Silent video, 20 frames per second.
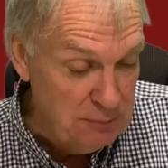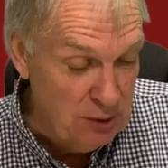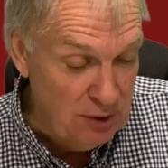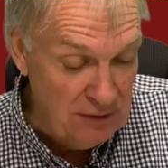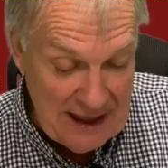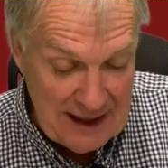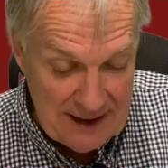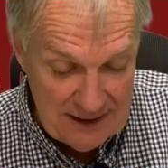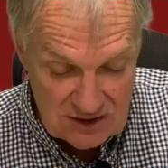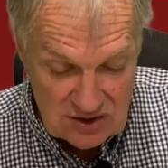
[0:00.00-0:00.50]
but
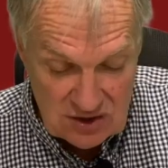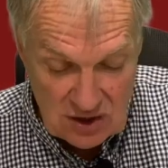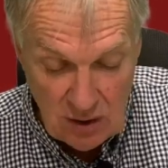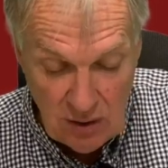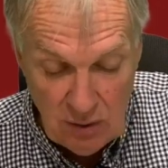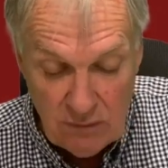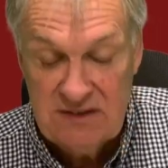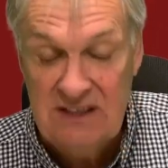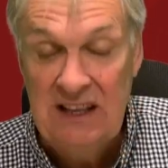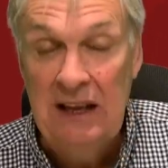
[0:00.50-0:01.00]
that
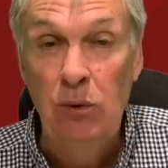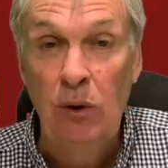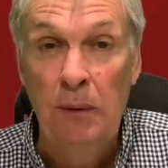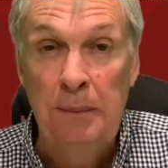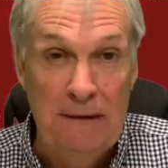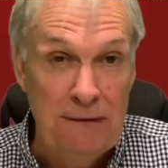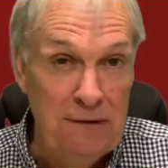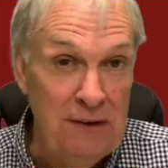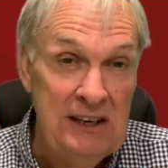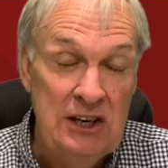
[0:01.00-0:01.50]
obviously will
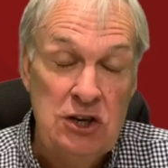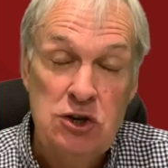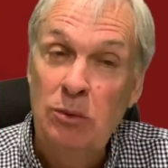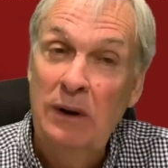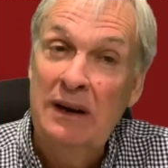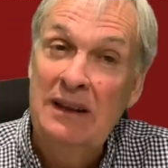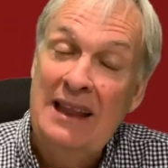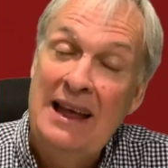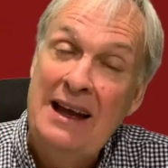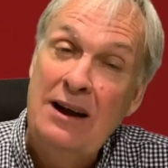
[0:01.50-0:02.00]
be finished
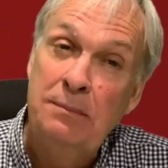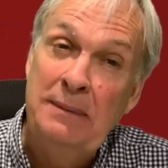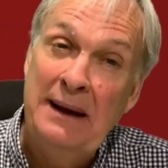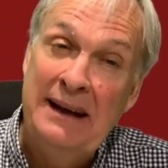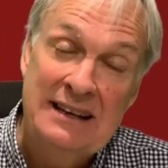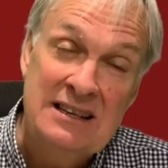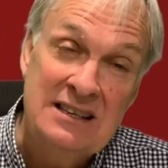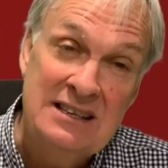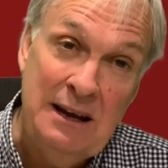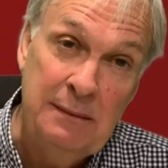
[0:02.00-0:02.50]
with now by
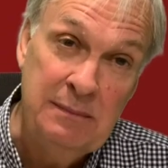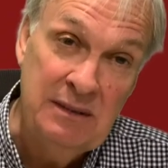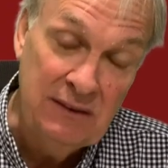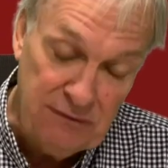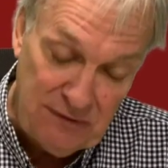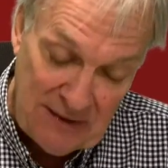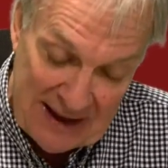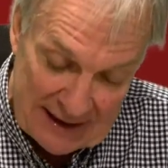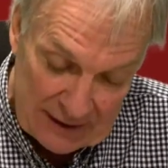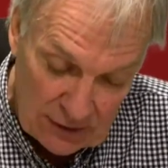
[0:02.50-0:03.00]
the time the
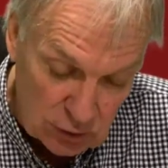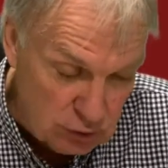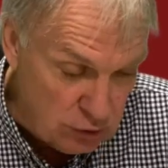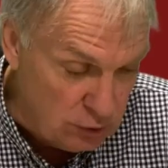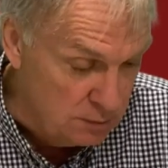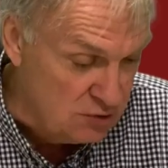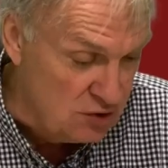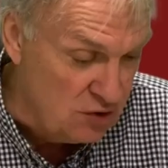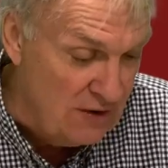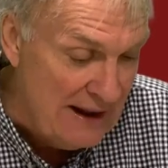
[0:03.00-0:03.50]
final
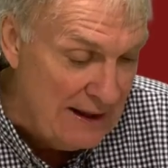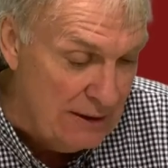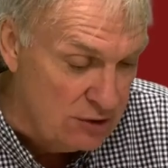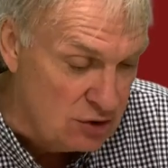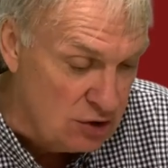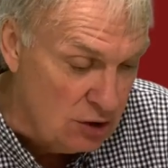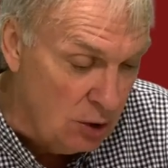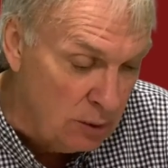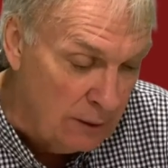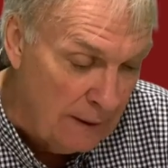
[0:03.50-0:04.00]
comes around.
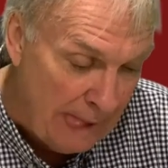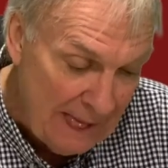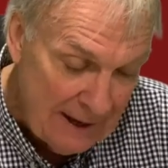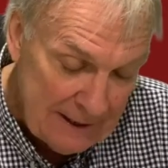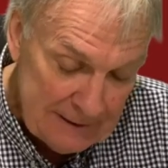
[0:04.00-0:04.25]
So